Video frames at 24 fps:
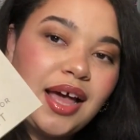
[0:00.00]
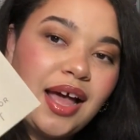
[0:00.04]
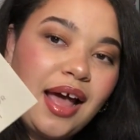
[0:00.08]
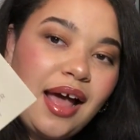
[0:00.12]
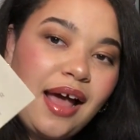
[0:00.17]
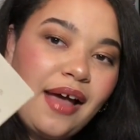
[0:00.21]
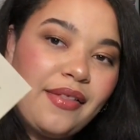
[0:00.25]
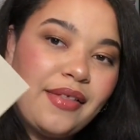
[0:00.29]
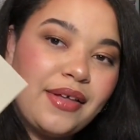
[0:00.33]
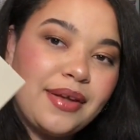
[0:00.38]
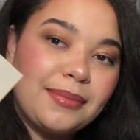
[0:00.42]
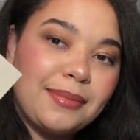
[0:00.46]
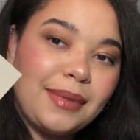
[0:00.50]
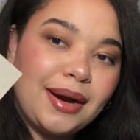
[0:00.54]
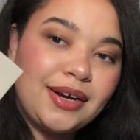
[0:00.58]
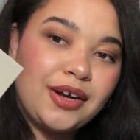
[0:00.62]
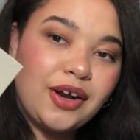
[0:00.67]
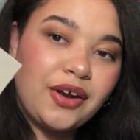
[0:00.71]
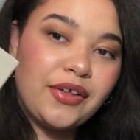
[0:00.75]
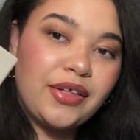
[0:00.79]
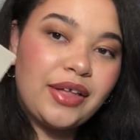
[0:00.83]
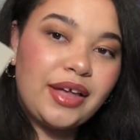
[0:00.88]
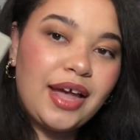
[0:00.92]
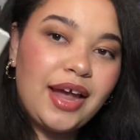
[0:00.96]
and then My
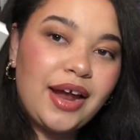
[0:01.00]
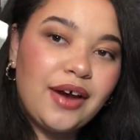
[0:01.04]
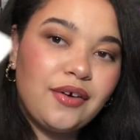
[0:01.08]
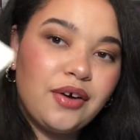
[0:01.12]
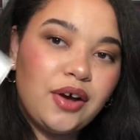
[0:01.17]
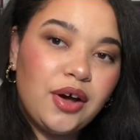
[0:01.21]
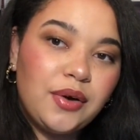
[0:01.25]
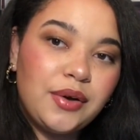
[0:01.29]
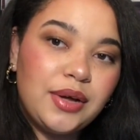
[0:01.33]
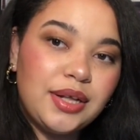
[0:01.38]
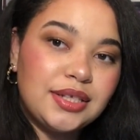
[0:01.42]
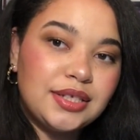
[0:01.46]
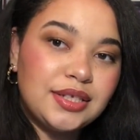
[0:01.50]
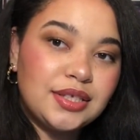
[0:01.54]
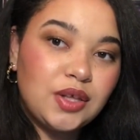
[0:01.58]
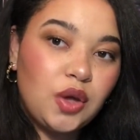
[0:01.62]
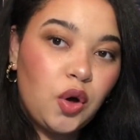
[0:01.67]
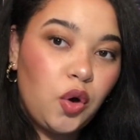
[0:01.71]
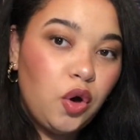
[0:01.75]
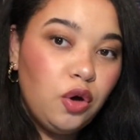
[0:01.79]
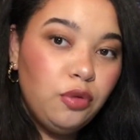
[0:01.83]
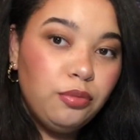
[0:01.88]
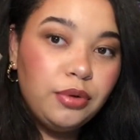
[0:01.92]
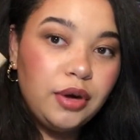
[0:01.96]
Darling Arrow. It's the
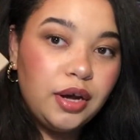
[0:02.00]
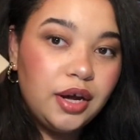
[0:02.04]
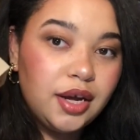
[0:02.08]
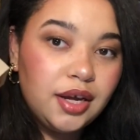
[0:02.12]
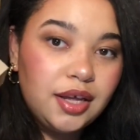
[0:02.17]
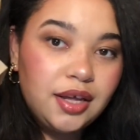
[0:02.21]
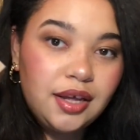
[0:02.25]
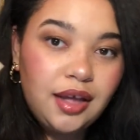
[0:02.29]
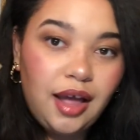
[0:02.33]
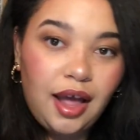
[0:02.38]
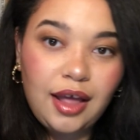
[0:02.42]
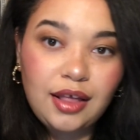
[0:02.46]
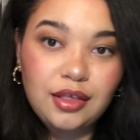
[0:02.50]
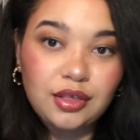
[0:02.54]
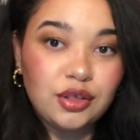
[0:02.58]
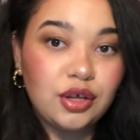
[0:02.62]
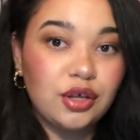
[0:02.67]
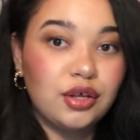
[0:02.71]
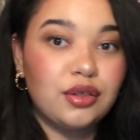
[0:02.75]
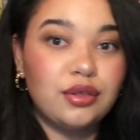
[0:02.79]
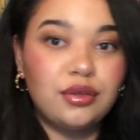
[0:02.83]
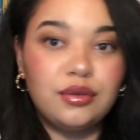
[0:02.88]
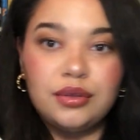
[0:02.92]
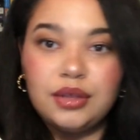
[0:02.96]
whole book. I
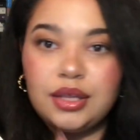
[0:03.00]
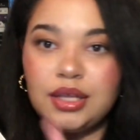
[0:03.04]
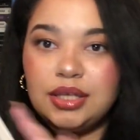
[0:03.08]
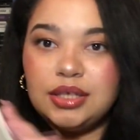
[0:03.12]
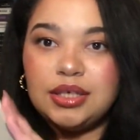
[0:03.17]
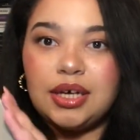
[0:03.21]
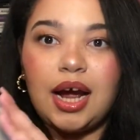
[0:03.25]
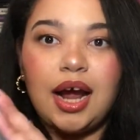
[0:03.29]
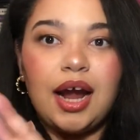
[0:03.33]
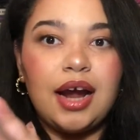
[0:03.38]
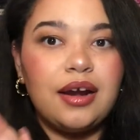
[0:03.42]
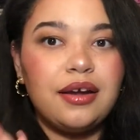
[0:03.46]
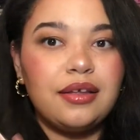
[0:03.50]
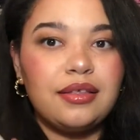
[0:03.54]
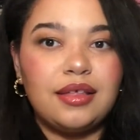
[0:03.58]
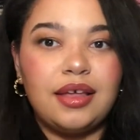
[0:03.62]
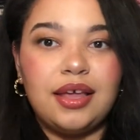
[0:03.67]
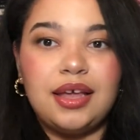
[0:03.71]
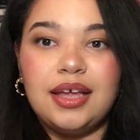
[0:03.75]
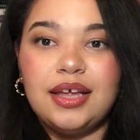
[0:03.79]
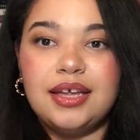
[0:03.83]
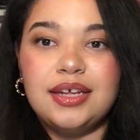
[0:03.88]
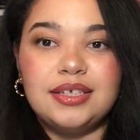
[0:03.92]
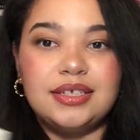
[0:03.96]
looked through the entire
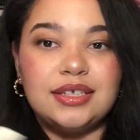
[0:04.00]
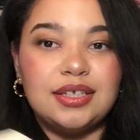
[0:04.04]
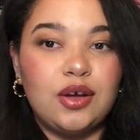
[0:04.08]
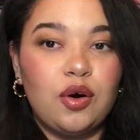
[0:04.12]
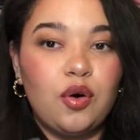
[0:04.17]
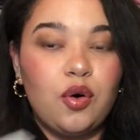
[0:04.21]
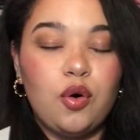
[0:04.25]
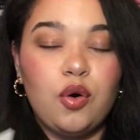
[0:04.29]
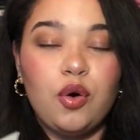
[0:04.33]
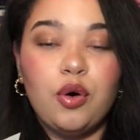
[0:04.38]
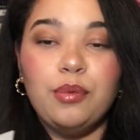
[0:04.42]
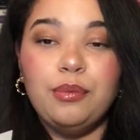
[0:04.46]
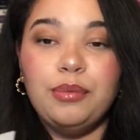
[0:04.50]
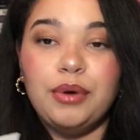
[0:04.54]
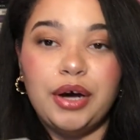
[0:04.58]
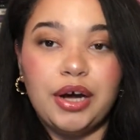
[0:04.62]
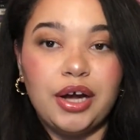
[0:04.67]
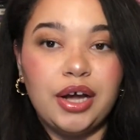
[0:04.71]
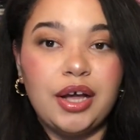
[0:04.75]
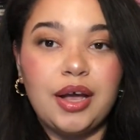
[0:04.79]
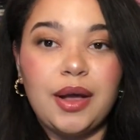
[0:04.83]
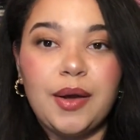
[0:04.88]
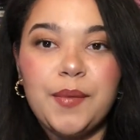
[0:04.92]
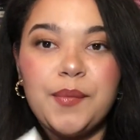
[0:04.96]
thing. It is the whole
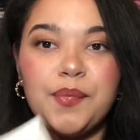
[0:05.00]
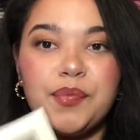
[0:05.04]
book.